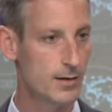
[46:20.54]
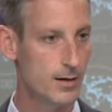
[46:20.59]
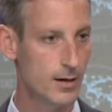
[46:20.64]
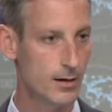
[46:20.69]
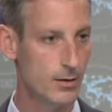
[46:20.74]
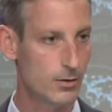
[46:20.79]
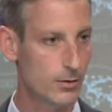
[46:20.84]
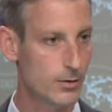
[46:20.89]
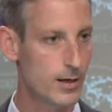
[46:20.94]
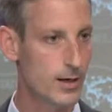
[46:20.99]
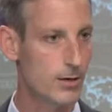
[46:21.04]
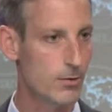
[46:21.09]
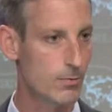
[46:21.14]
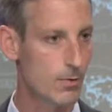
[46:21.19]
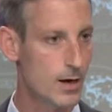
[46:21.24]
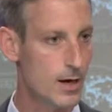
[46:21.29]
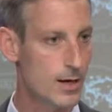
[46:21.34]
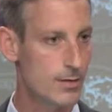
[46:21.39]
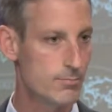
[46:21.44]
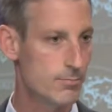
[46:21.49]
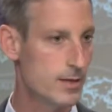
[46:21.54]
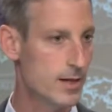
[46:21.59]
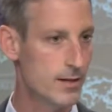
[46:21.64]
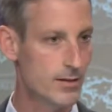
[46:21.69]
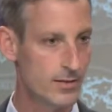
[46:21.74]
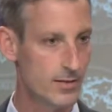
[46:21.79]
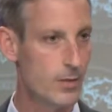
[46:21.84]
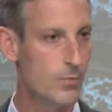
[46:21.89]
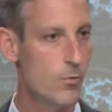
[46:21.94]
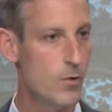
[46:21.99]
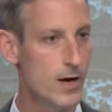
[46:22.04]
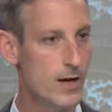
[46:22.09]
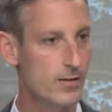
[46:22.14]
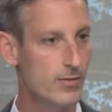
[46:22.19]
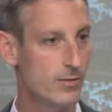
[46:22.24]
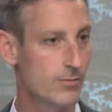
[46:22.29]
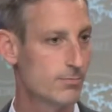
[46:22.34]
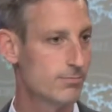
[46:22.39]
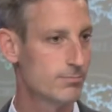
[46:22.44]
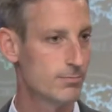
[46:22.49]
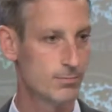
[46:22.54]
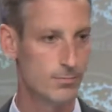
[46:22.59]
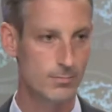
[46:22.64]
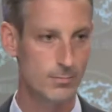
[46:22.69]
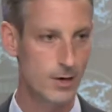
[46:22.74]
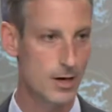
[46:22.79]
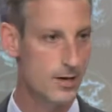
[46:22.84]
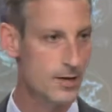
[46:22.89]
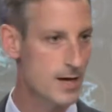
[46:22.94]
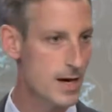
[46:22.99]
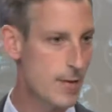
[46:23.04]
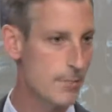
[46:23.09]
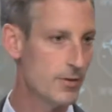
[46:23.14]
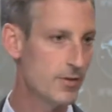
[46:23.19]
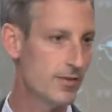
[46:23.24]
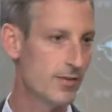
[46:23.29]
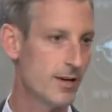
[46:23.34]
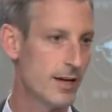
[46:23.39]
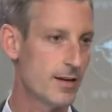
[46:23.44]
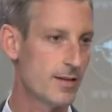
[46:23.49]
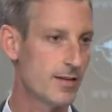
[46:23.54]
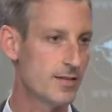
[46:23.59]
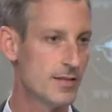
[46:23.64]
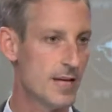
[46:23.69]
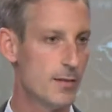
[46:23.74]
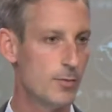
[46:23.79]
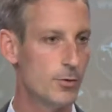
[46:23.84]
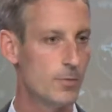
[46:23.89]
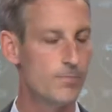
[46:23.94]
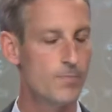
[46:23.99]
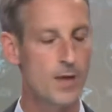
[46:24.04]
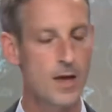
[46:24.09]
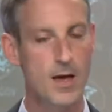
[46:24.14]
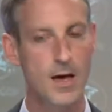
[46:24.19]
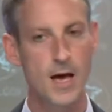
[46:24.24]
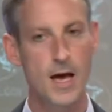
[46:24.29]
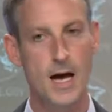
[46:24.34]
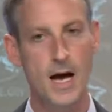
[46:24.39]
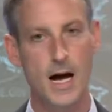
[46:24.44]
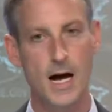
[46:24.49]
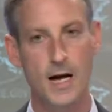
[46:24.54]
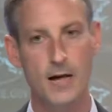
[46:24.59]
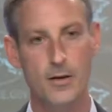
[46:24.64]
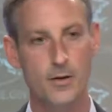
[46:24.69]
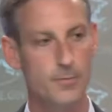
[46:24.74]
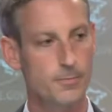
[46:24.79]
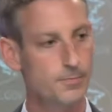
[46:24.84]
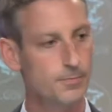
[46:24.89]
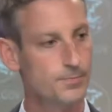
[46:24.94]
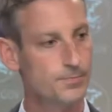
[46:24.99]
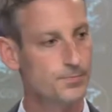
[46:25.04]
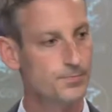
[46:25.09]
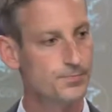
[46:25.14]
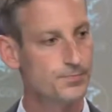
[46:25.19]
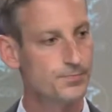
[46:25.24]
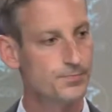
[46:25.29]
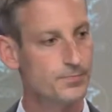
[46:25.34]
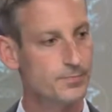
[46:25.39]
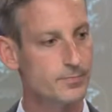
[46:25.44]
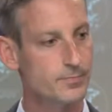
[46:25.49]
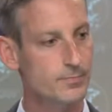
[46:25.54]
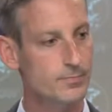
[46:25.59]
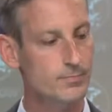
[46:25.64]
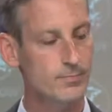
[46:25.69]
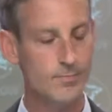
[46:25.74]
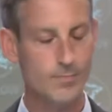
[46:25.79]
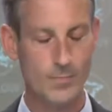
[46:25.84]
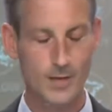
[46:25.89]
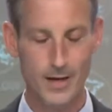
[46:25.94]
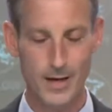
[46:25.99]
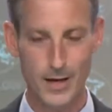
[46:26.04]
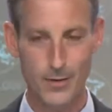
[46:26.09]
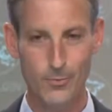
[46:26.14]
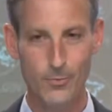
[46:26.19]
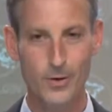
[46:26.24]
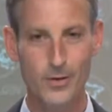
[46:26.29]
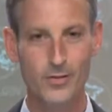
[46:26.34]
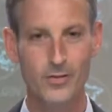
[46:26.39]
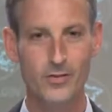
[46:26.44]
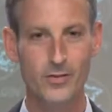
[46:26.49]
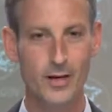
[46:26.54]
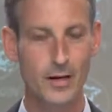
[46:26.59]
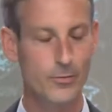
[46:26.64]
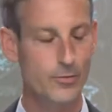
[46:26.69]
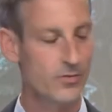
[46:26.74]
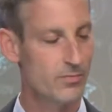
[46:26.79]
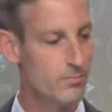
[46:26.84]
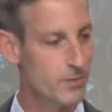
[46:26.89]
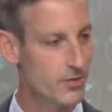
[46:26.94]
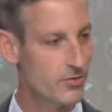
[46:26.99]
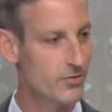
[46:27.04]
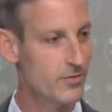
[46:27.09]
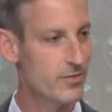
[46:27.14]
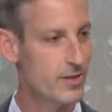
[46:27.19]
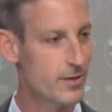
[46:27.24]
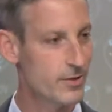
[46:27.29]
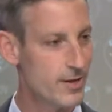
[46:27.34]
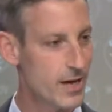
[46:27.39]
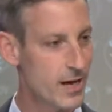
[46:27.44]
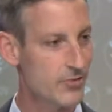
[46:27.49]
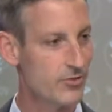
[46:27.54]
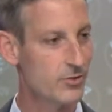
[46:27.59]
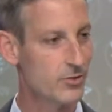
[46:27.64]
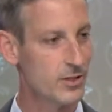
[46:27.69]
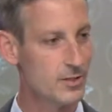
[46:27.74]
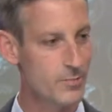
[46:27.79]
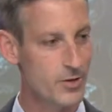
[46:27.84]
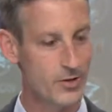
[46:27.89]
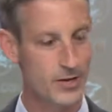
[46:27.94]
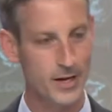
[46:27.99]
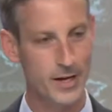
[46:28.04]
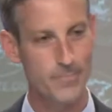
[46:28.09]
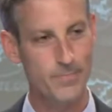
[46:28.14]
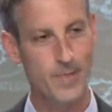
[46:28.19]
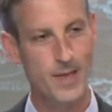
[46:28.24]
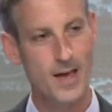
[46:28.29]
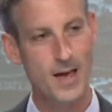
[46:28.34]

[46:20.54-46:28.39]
including Iran in some ways, on the opposite side of the table. Well, it wasn't the entire world. It was much of the international community.